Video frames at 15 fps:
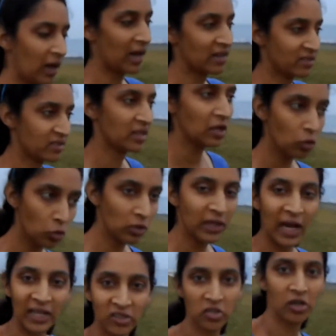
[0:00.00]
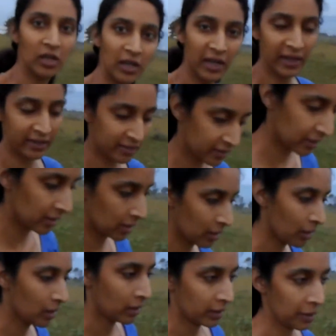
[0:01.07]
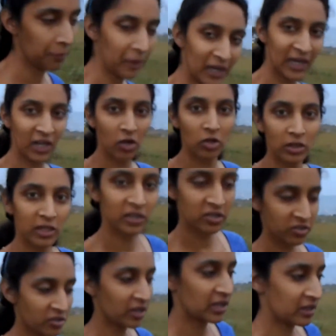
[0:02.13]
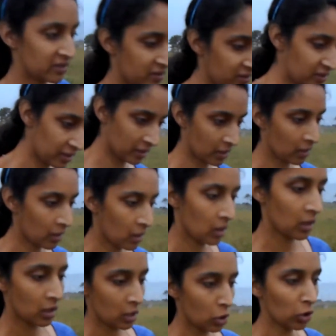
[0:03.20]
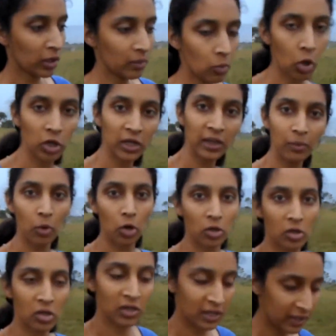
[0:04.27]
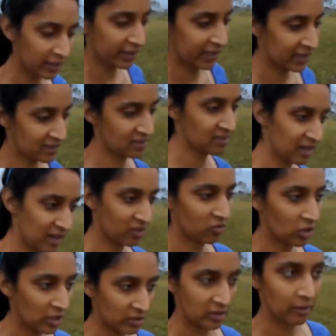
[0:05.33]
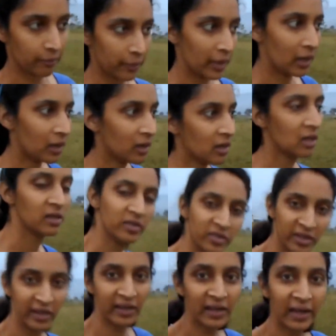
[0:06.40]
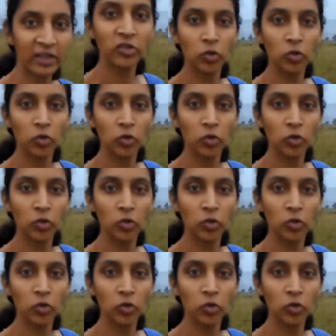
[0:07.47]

has their own natural length depending on their strengths. Look at Morne Morkel and Dale Steyn for example. Steyn likes